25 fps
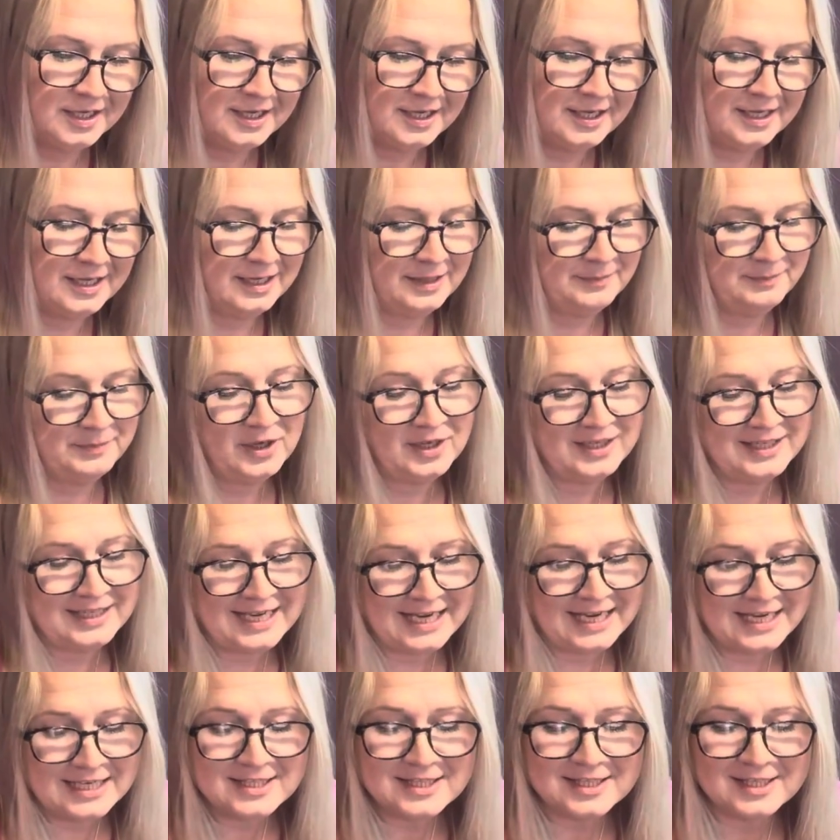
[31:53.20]
I
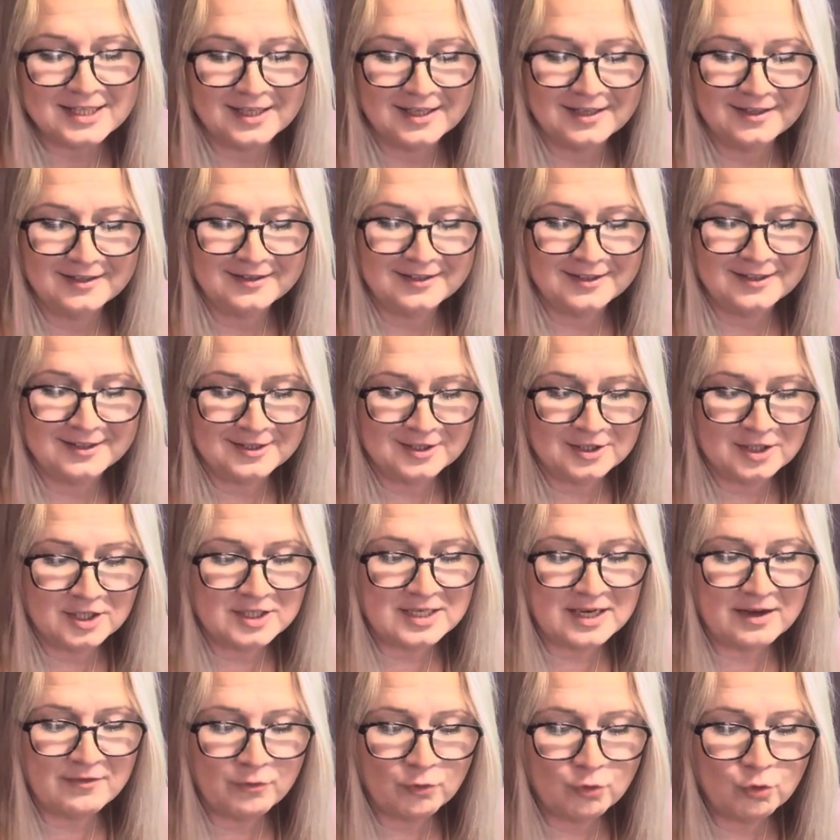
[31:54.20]
guess the
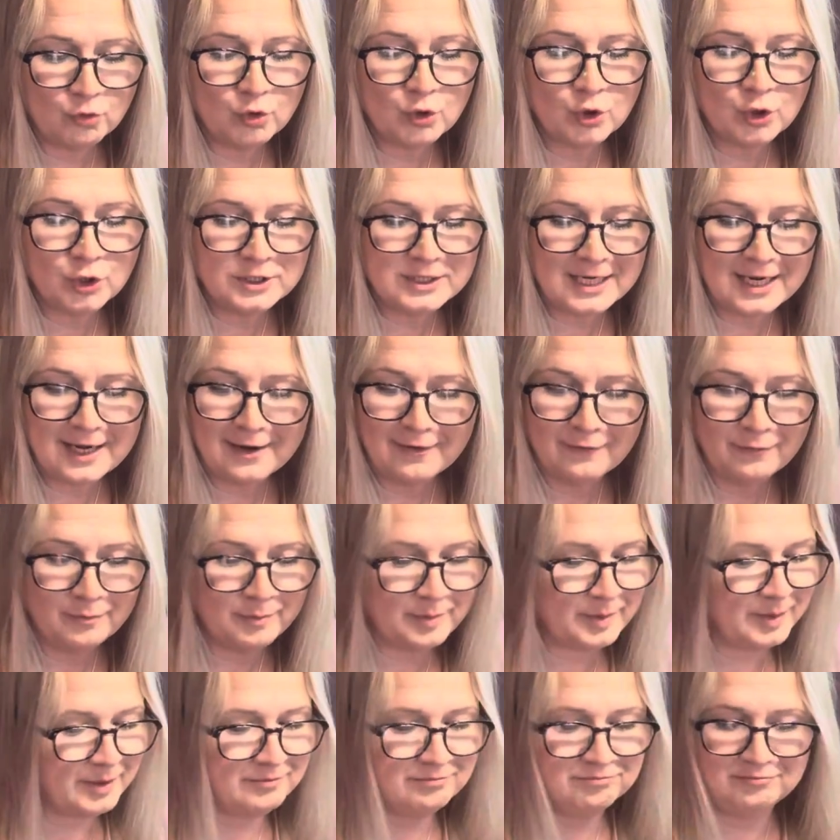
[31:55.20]
devil could have,
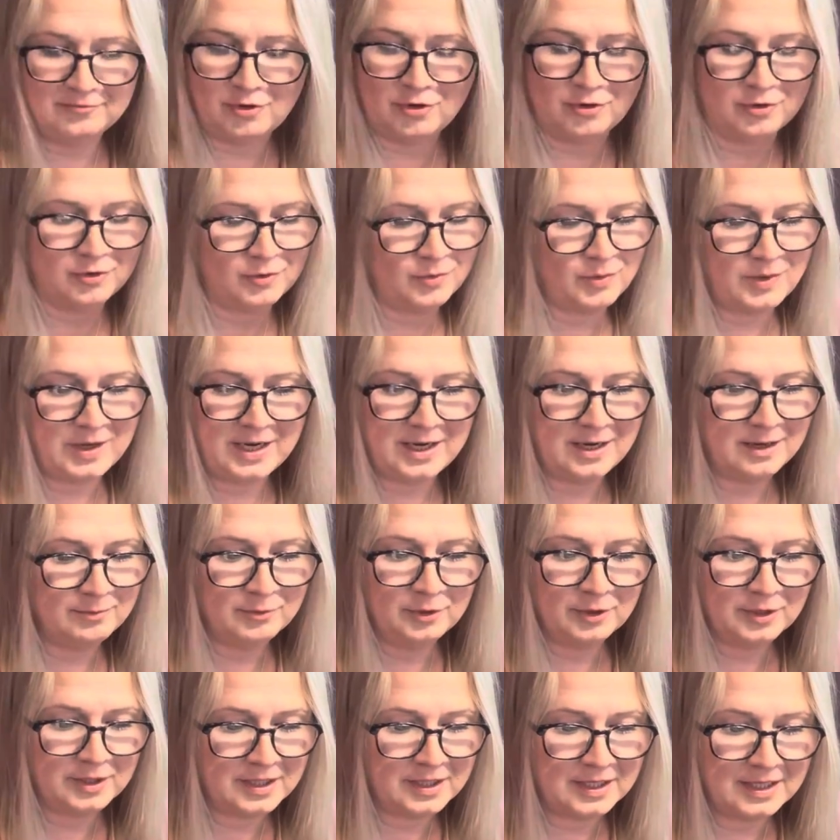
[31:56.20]
but not the way I'm
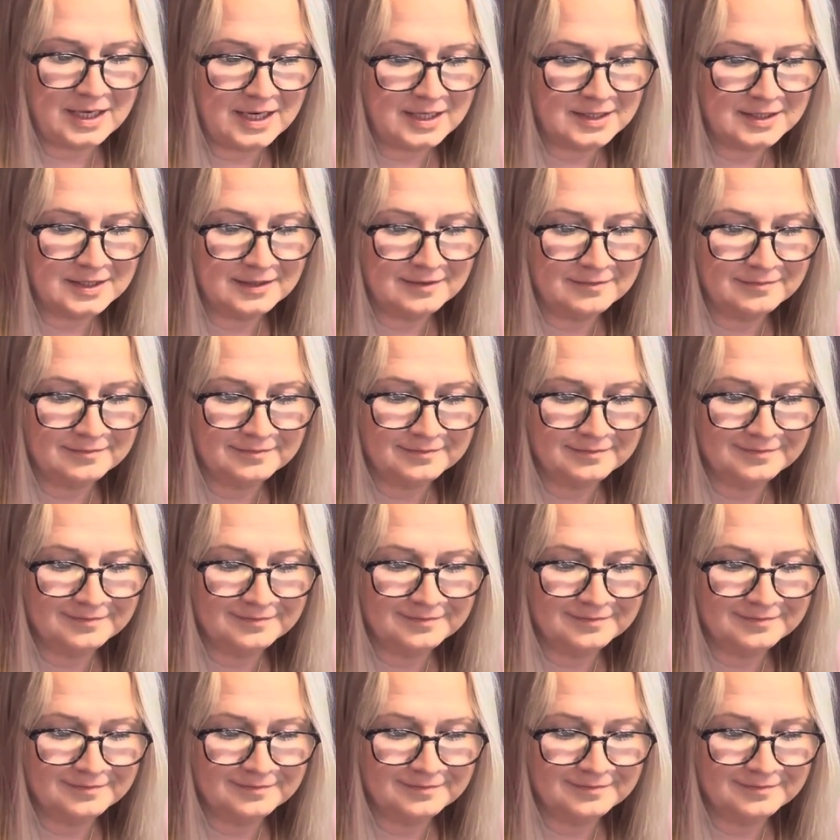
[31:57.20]
looking at it.